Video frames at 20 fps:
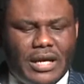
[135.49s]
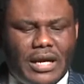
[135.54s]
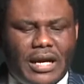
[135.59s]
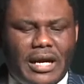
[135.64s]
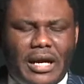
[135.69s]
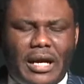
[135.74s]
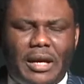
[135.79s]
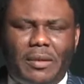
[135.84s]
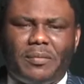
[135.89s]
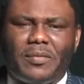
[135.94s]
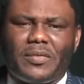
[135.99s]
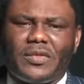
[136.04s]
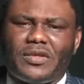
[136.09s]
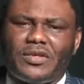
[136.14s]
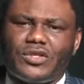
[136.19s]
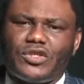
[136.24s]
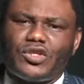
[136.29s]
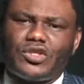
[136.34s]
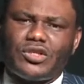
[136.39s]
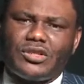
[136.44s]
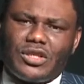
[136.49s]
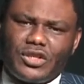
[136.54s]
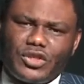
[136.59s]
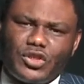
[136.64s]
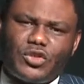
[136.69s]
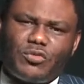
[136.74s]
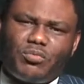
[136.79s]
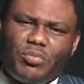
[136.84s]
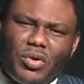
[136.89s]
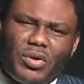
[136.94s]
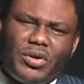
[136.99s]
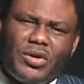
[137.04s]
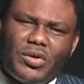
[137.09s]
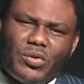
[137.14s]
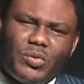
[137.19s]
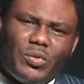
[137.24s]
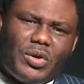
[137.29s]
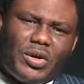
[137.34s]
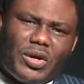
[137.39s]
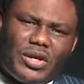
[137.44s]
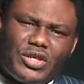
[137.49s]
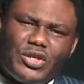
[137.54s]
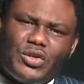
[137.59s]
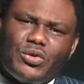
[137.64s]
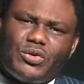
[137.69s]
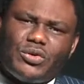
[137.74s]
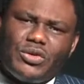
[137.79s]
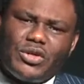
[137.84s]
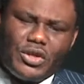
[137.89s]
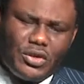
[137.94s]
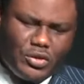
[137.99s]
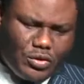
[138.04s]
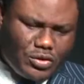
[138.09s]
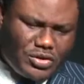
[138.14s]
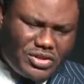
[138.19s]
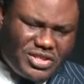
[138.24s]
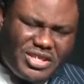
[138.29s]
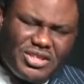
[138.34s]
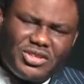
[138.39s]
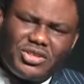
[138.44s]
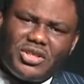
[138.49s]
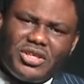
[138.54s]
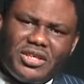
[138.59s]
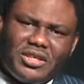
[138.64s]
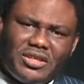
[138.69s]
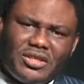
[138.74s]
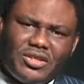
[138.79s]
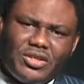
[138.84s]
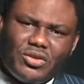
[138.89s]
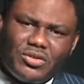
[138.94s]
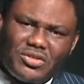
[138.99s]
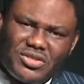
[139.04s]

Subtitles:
the spoken word. You're teaching